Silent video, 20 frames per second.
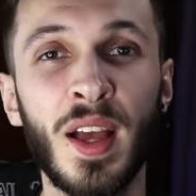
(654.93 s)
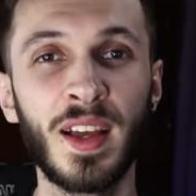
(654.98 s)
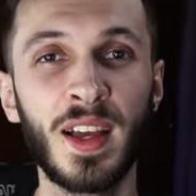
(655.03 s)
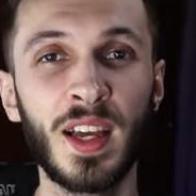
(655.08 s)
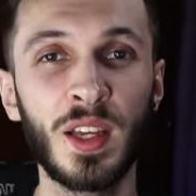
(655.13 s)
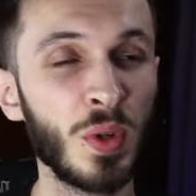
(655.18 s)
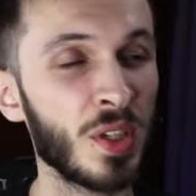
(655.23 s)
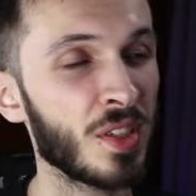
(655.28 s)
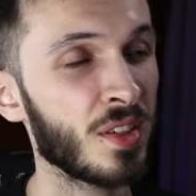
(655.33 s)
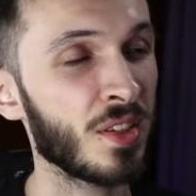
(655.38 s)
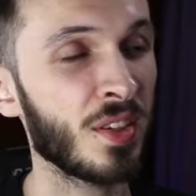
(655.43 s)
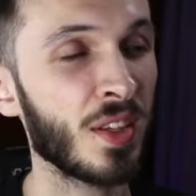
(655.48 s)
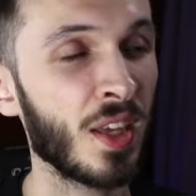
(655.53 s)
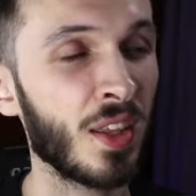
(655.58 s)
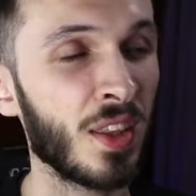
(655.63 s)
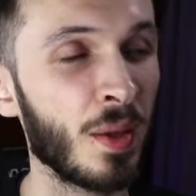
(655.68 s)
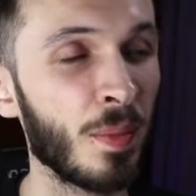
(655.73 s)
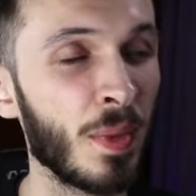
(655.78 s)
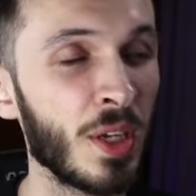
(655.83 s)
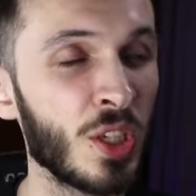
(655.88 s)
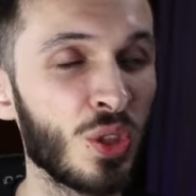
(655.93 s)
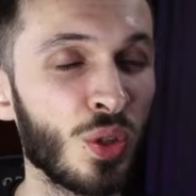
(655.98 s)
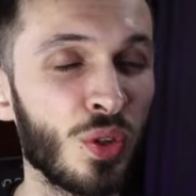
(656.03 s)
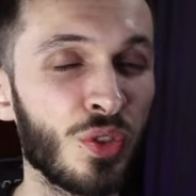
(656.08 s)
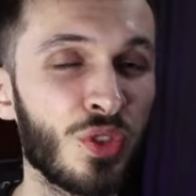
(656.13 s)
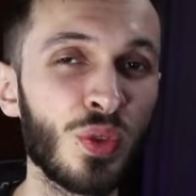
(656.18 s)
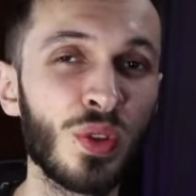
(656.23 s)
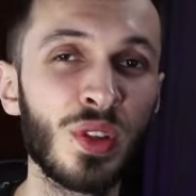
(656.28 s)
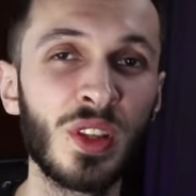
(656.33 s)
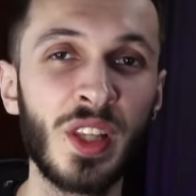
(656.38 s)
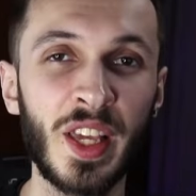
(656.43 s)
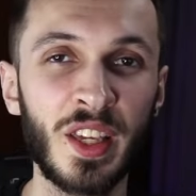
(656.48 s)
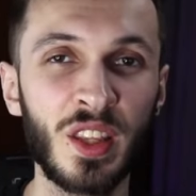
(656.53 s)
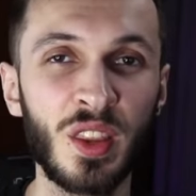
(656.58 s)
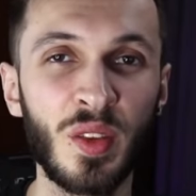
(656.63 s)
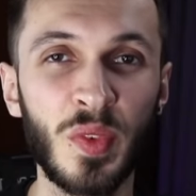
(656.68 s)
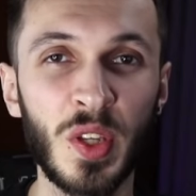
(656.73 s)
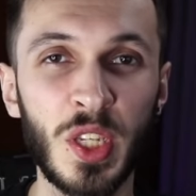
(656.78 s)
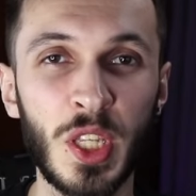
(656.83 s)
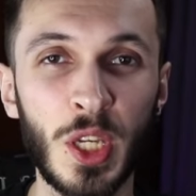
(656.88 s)
And whilst you're down there, make sure to like
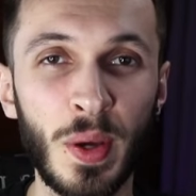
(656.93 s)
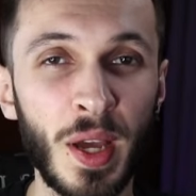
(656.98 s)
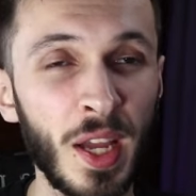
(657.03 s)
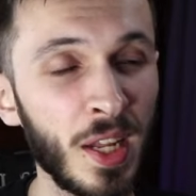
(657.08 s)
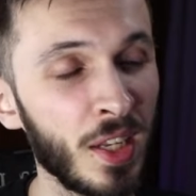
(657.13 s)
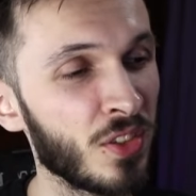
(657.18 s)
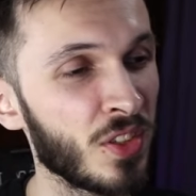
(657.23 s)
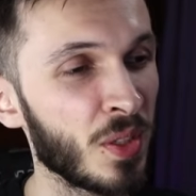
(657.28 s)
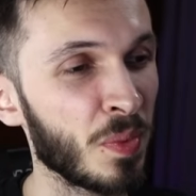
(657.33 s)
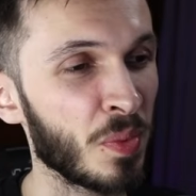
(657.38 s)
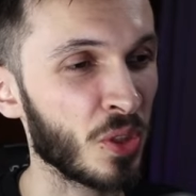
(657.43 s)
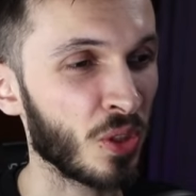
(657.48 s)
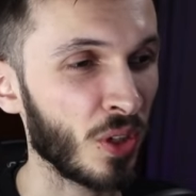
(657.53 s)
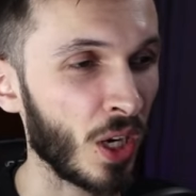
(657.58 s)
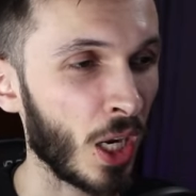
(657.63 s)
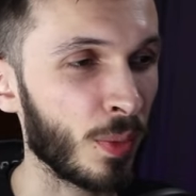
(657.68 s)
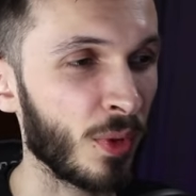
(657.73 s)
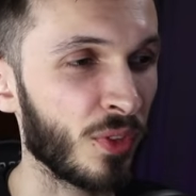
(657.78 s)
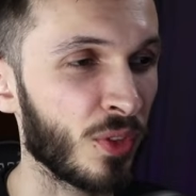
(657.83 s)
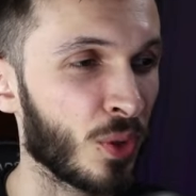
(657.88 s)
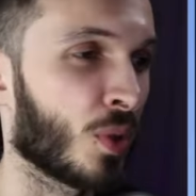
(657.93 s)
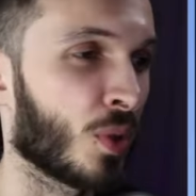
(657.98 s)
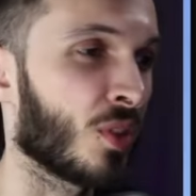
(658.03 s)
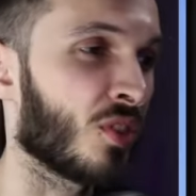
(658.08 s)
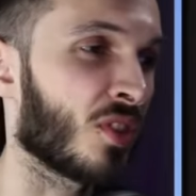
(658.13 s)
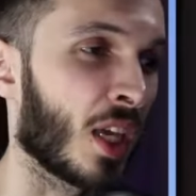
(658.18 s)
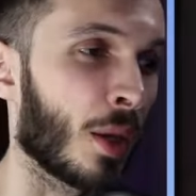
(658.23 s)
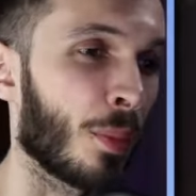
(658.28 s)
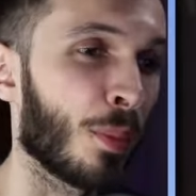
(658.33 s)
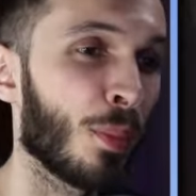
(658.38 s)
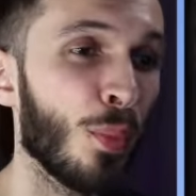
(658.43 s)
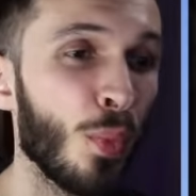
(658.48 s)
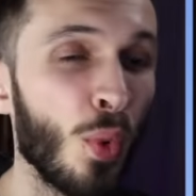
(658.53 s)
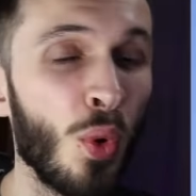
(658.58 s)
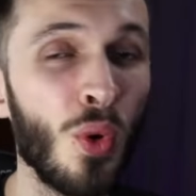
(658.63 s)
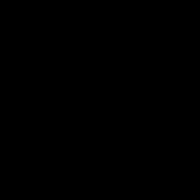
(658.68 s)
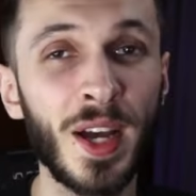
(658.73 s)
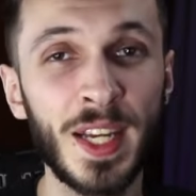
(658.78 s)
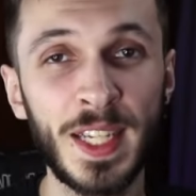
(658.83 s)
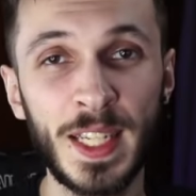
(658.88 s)
the video and subscribe want to get
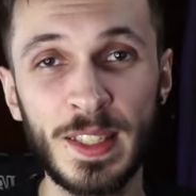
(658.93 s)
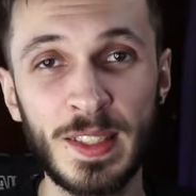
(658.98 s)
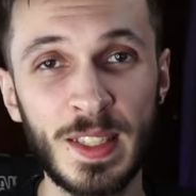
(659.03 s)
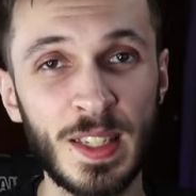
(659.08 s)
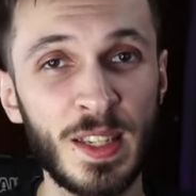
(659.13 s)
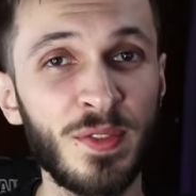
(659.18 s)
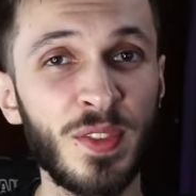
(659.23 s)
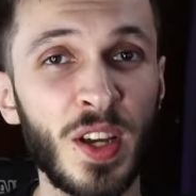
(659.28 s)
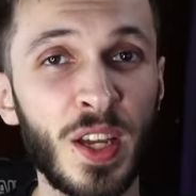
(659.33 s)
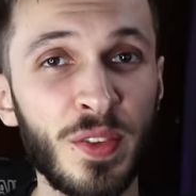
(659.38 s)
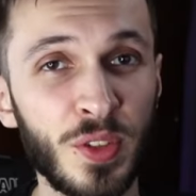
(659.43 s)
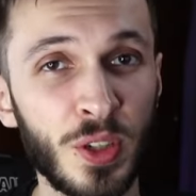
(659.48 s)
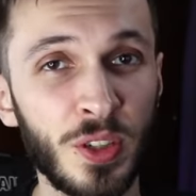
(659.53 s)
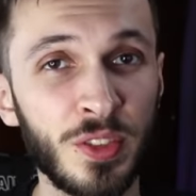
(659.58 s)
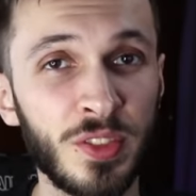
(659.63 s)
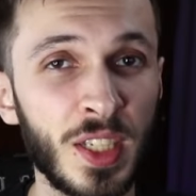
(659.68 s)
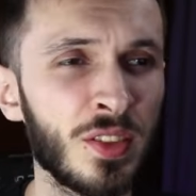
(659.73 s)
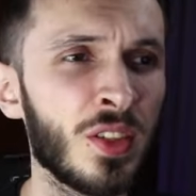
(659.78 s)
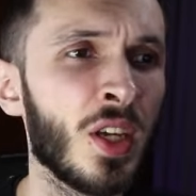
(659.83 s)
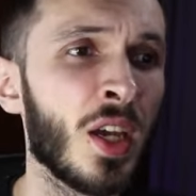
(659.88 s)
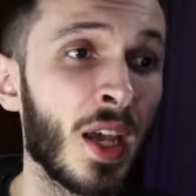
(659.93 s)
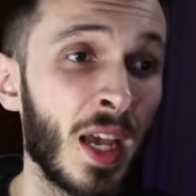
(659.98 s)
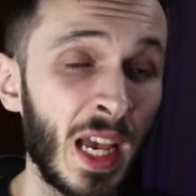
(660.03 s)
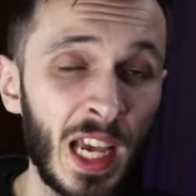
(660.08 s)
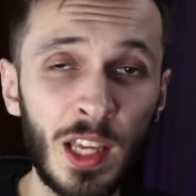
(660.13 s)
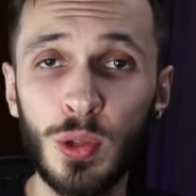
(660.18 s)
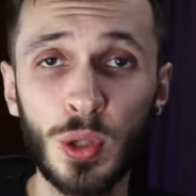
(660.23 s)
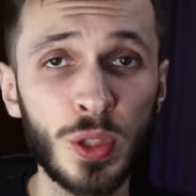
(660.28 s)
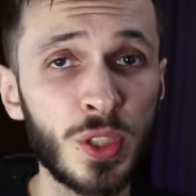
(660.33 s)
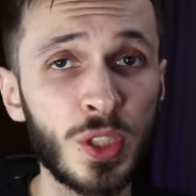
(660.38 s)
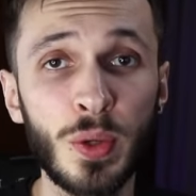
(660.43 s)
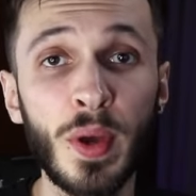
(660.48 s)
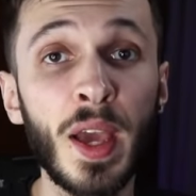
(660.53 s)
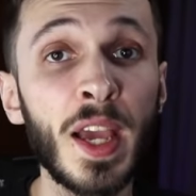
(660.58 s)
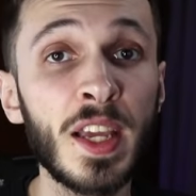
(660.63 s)
more Identity 5 content and also